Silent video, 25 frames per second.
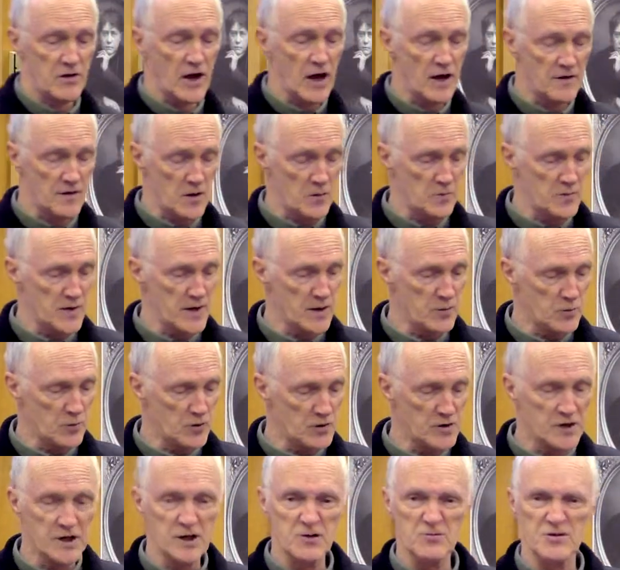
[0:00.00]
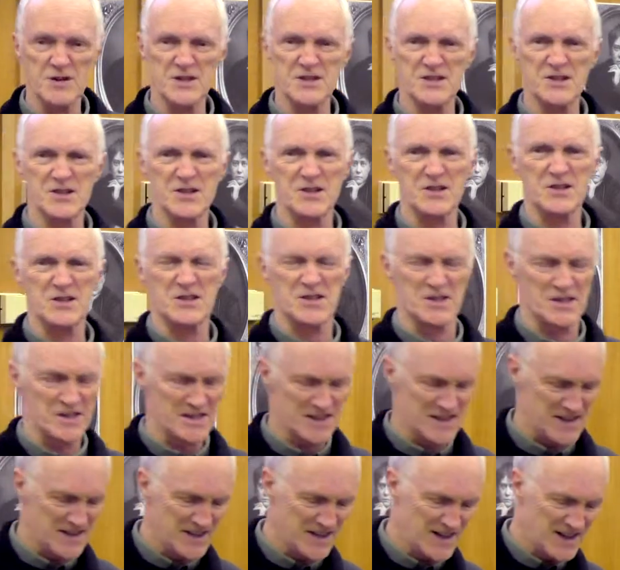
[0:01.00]
of other people doing research
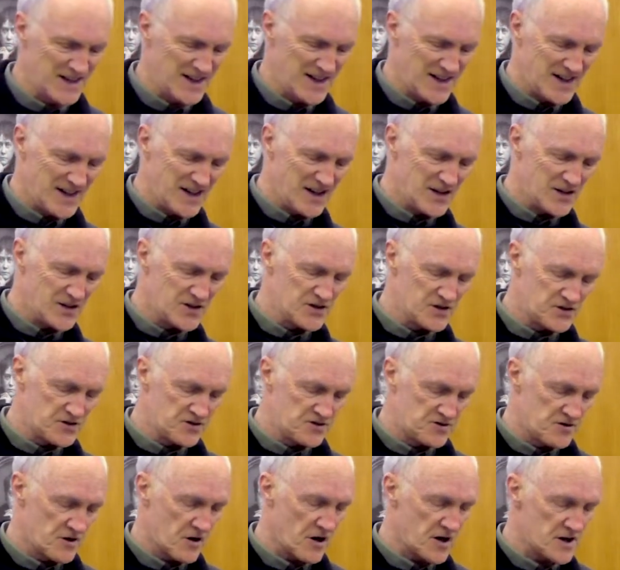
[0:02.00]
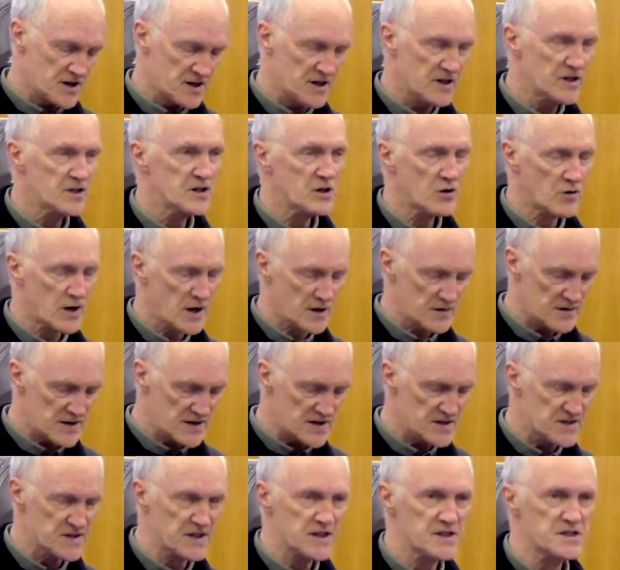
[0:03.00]
trying to integrate
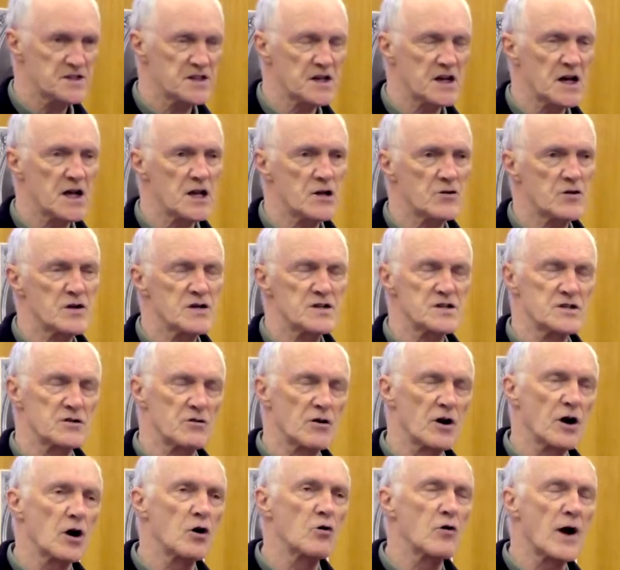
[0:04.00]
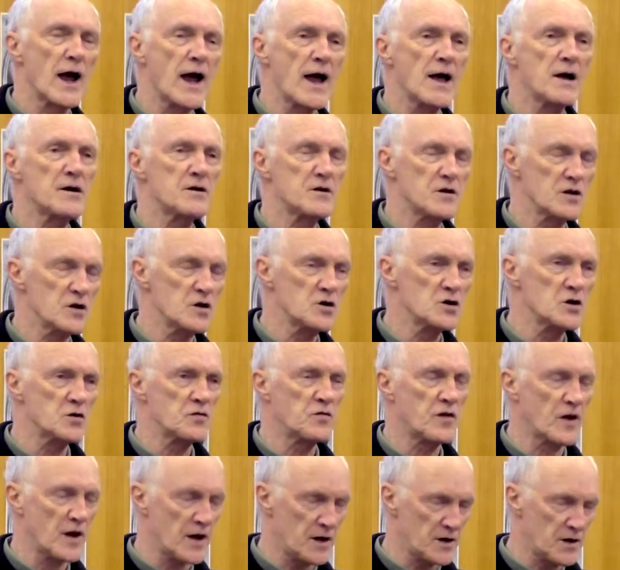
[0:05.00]
these things together into a grand
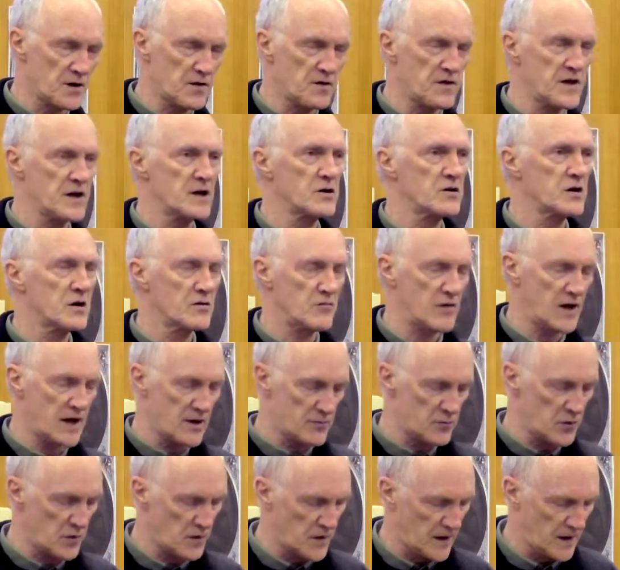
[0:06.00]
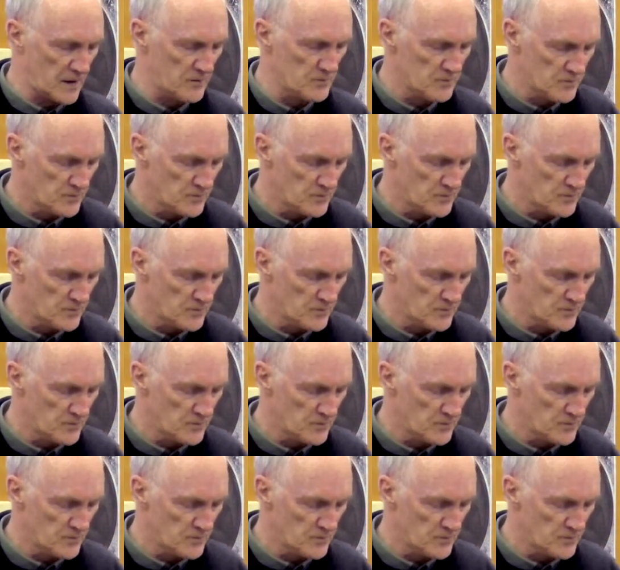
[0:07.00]
unified theory of everything.